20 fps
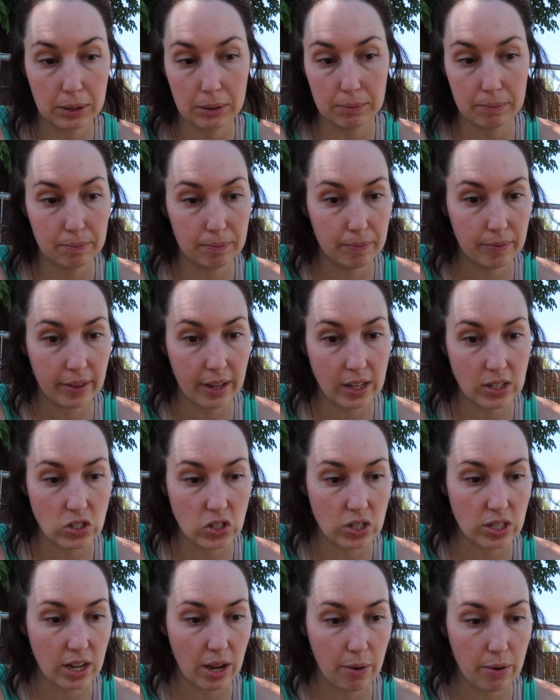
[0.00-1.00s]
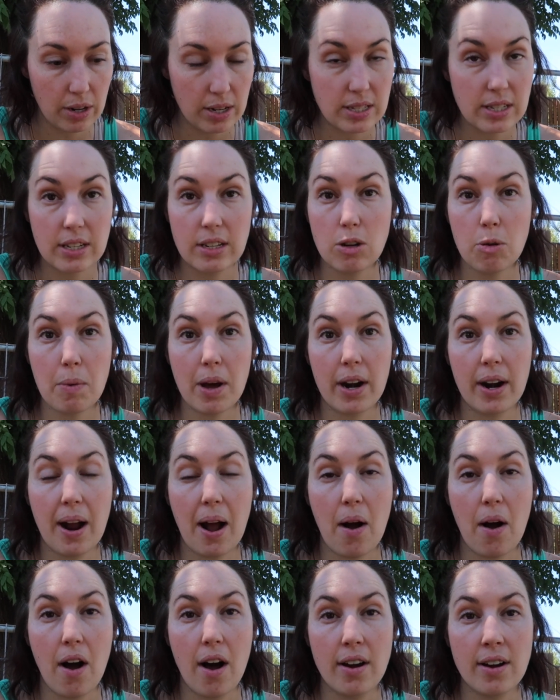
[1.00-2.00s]
That's just how it is, no matter
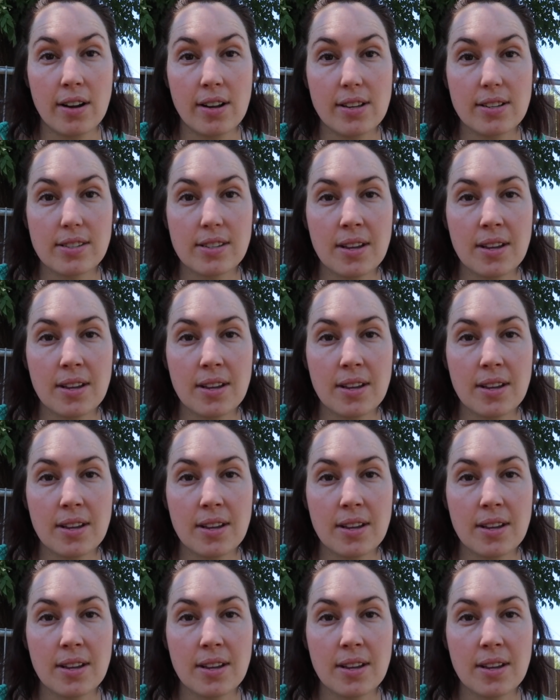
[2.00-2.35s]
how hot it is.